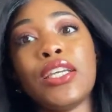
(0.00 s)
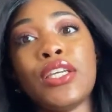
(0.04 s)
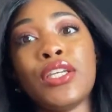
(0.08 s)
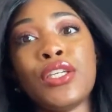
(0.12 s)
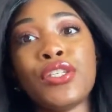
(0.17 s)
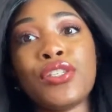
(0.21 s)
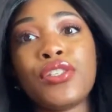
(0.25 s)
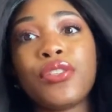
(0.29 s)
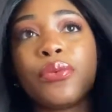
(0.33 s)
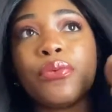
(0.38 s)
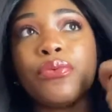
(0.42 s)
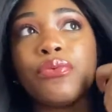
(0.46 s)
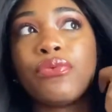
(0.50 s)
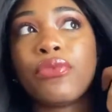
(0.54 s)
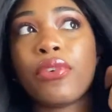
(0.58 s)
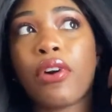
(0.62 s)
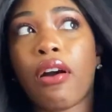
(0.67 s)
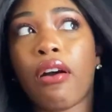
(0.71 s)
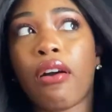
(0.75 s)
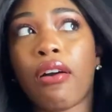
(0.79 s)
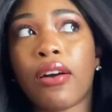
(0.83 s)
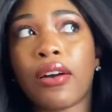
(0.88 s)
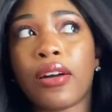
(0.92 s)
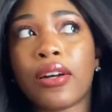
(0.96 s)
is
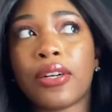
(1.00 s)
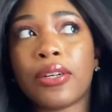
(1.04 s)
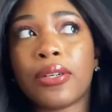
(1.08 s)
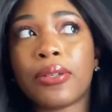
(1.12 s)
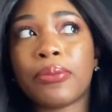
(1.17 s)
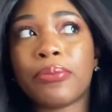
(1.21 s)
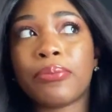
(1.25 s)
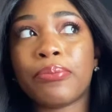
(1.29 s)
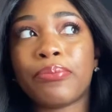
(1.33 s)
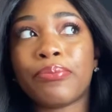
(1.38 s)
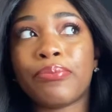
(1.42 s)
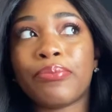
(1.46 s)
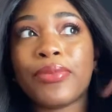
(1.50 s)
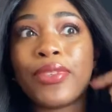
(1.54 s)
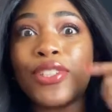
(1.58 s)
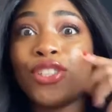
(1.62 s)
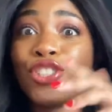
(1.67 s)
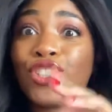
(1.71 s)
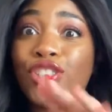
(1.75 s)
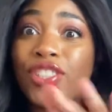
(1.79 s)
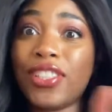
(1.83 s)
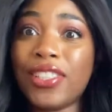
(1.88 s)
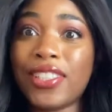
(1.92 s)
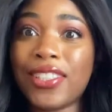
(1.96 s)
from
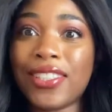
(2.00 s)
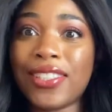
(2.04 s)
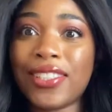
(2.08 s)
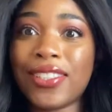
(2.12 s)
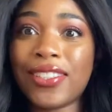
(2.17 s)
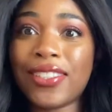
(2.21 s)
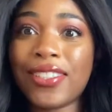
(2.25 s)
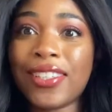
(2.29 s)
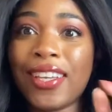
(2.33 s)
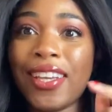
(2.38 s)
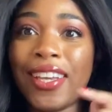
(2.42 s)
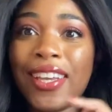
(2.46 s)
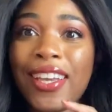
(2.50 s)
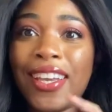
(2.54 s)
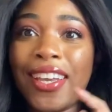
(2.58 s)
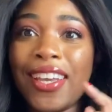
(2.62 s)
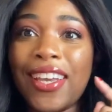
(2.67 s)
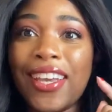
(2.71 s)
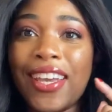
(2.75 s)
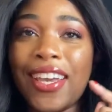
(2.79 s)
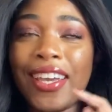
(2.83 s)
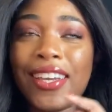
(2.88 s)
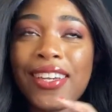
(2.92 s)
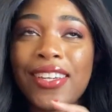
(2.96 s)
Shein
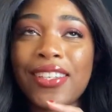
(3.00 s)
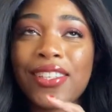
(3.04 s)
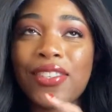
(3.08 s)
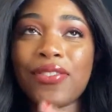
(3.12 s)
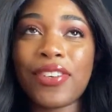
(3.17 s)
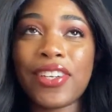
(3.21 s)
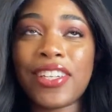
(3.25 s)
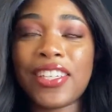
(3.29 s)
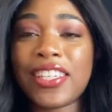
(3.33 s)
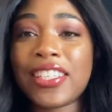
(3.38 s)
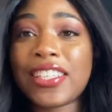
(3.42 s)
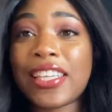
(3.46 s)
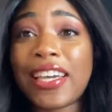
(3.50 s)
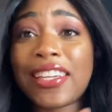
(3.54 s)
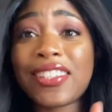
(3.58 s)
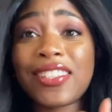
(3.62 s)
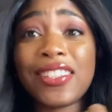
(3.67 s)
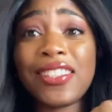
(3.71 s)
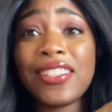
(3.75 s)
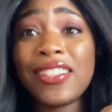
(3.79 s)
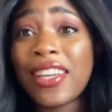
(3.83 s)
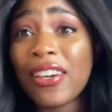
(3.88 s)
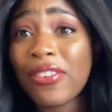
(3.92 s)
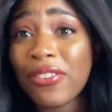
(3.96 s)
and it's funny because I
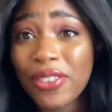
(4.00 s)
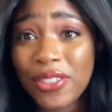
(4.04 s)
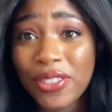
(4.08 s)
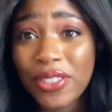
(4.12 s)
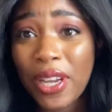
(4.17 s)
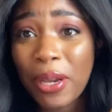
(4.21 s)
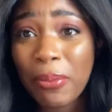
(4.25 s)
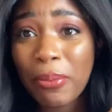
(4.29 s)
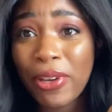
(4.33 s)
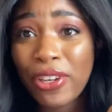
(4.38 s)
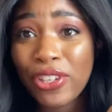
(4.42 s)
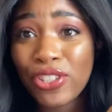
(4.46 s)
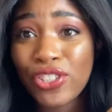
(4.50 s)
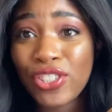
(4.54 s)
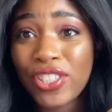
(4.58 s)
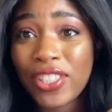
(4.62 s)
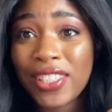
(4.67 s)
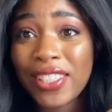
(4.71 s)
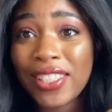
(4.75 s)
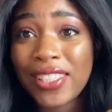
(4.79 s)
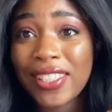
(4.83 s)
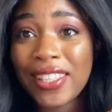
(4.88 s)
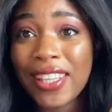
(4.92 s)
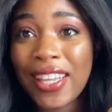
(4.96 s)
actually never shop at
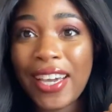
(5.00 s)
Shein.